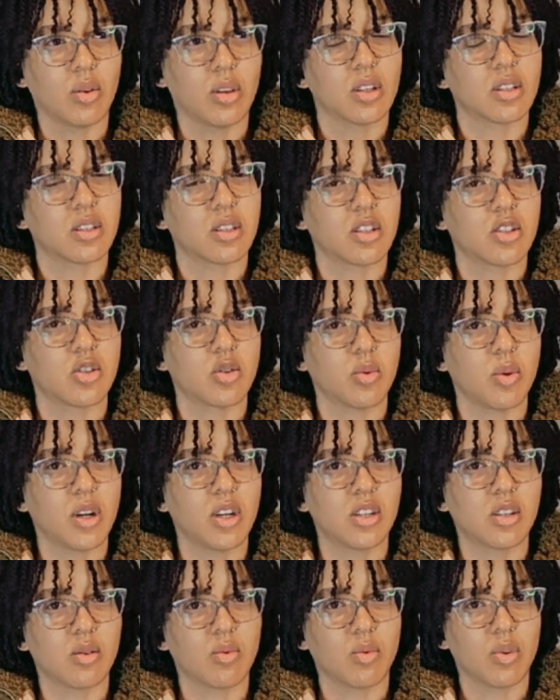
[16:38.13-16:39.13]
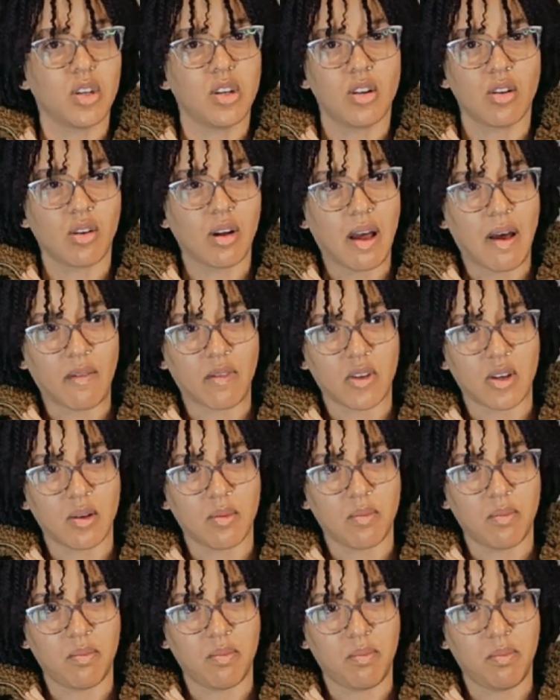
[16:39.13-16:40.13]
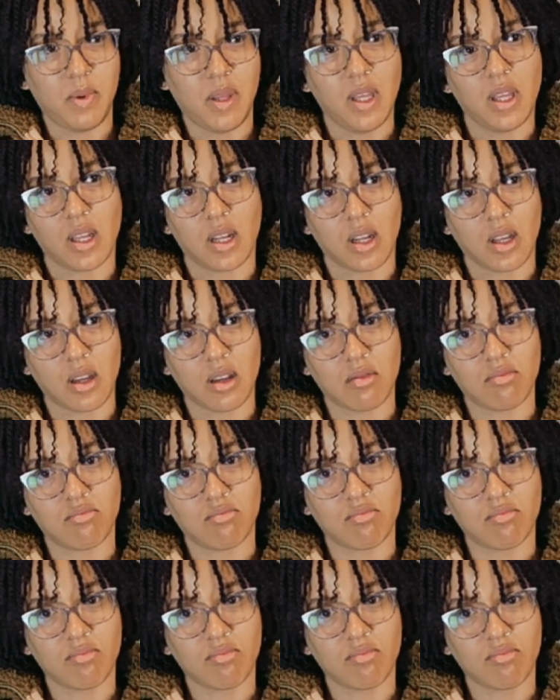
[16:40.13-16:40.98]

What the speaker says: this situation where you don't have to be in it?